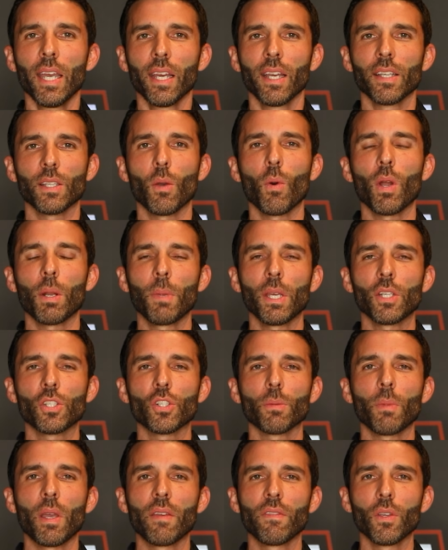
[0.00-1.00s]
because I want to make
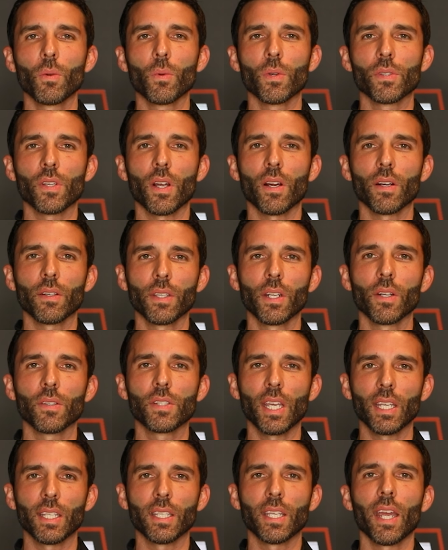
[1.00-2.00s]
sure my viewers are,
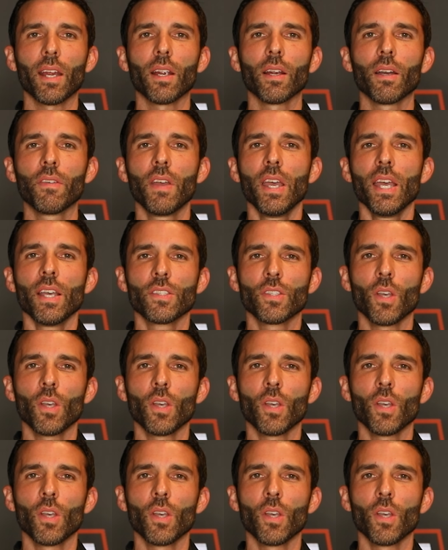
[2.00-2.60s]
taken care of.